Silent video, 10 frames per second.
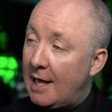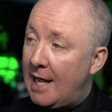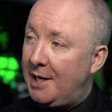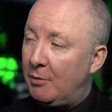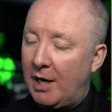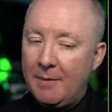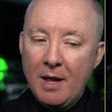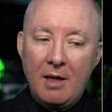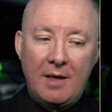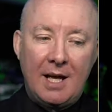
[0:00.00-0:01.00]
Anyway,
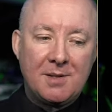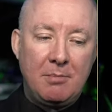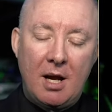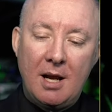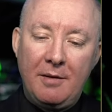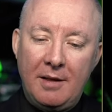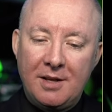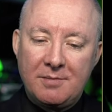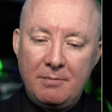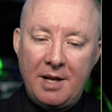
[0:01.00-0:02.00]
that's my
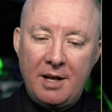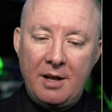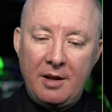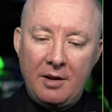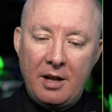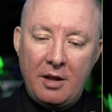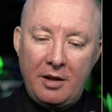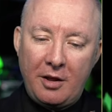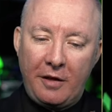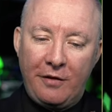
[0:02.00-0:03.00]

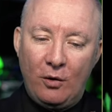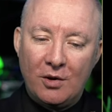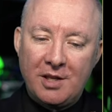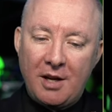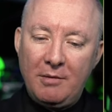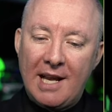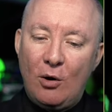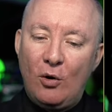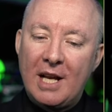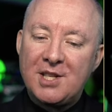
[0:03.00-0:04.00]
another thought. So don't get
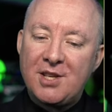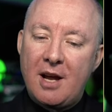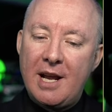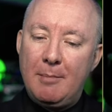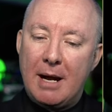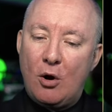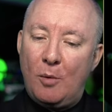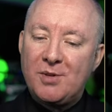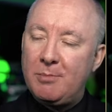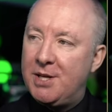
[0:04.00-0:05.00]
all excited about
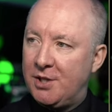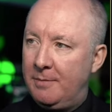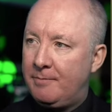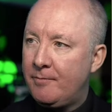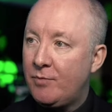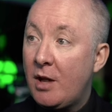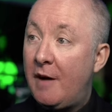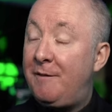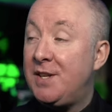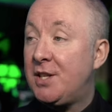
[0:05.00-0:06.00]
optimism
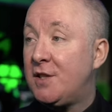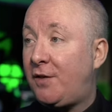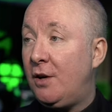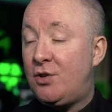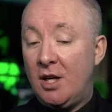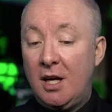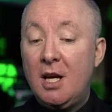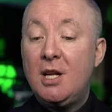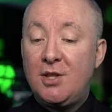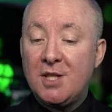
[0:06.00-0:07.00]
of Fisker's future
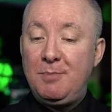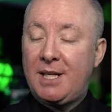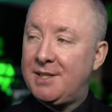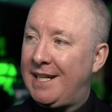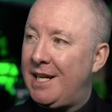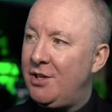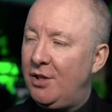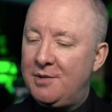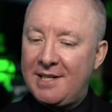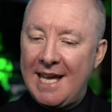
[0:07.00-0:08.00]
just because they can
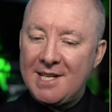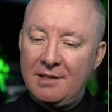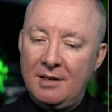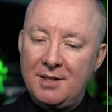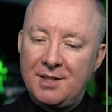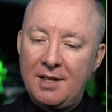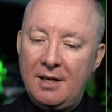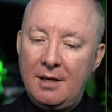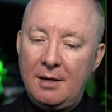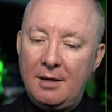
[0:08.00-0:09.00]
use Tesla's
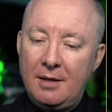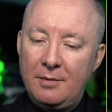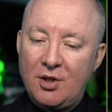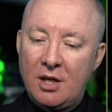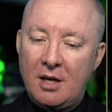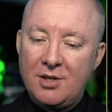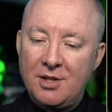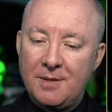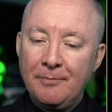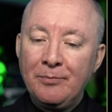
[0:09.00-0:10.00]

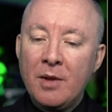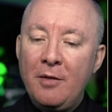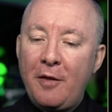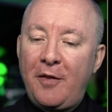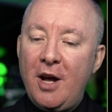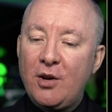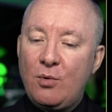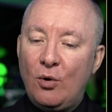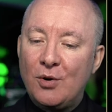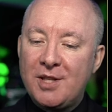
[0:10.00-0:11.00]
chargers. The third
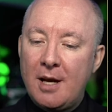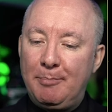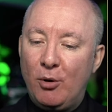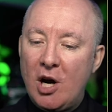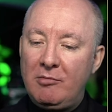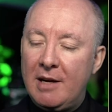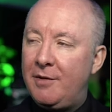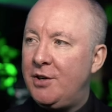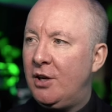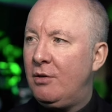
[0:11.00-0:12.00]
quarter brought a
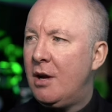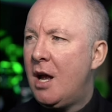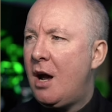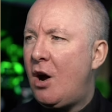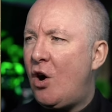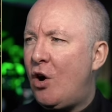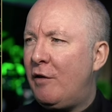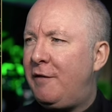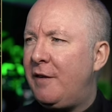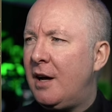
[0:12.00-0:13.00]
revenue
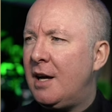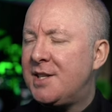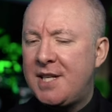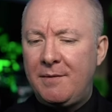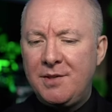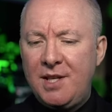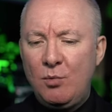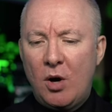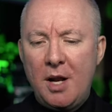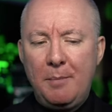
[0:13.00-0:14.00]
of
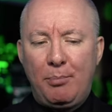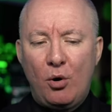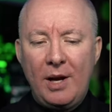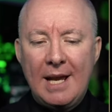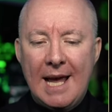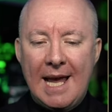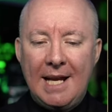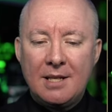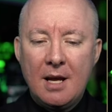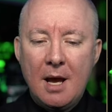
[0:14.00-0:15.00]

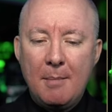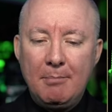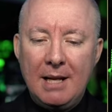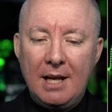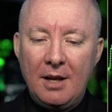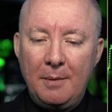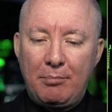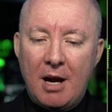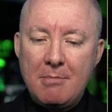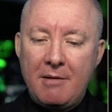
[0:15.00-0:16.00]
71.8 million,
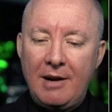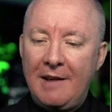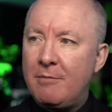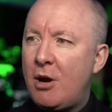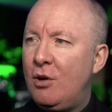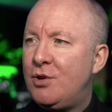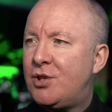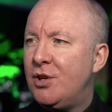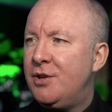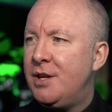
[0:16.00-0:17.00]
primarily from
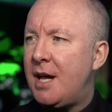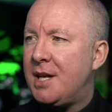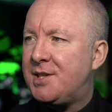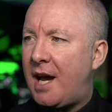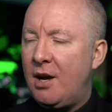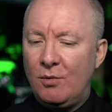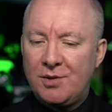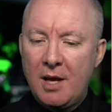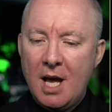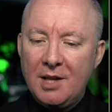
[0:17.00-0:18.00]
ocean
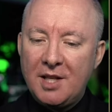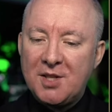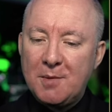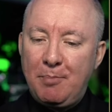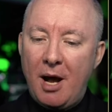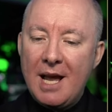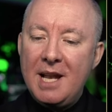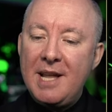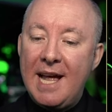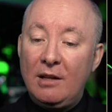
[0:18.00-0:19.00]
sales, despite a
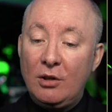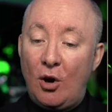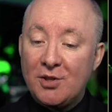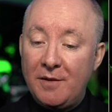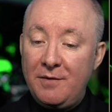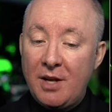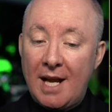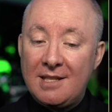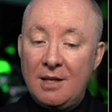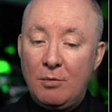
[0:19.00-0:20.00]
net loss of
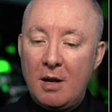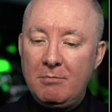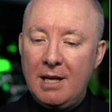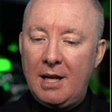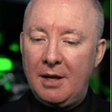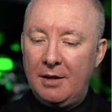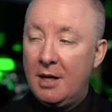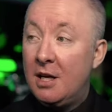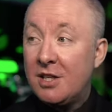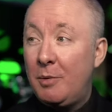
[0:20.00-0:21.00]
91 million.
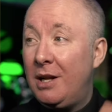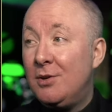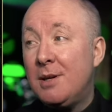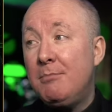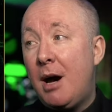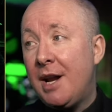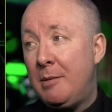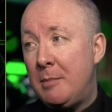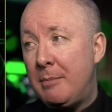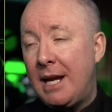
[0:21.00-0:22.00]
So we're losing money
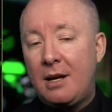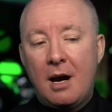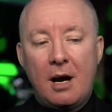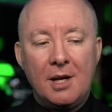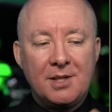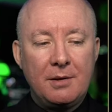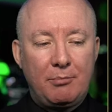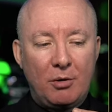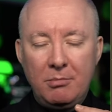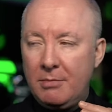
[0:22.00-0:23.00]
when we make cars. The
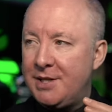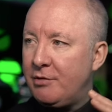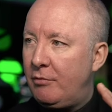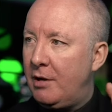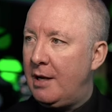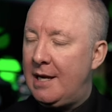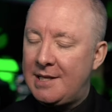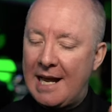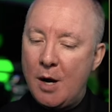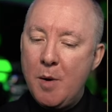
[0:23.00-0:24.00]
problem is
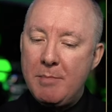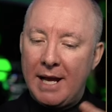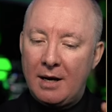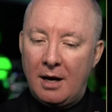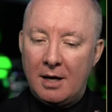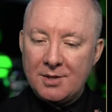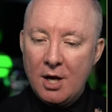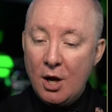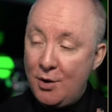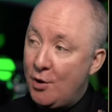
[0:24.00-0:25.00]
how we make cars,
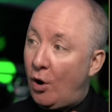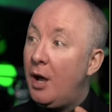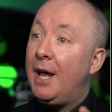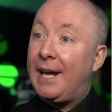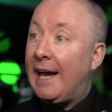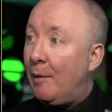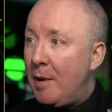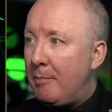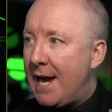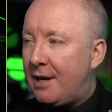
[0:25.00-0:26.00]
not can
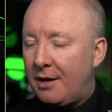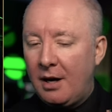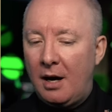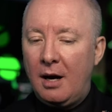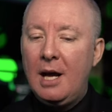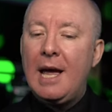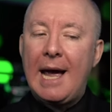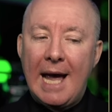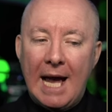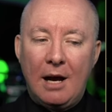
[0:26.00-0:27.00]
we make a car,
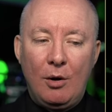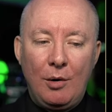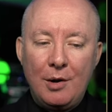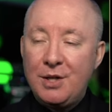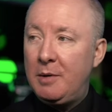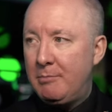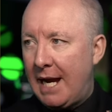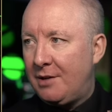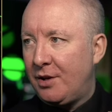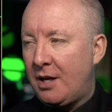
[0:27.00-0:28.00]
how do we
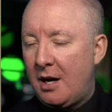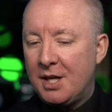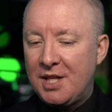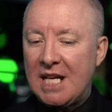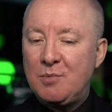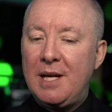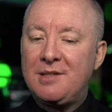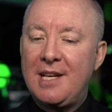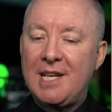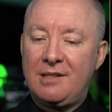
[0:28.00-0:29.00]
make the cars? That's where
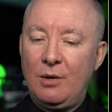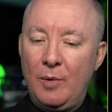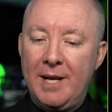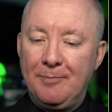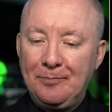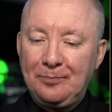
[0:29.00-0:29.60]
Tesla win.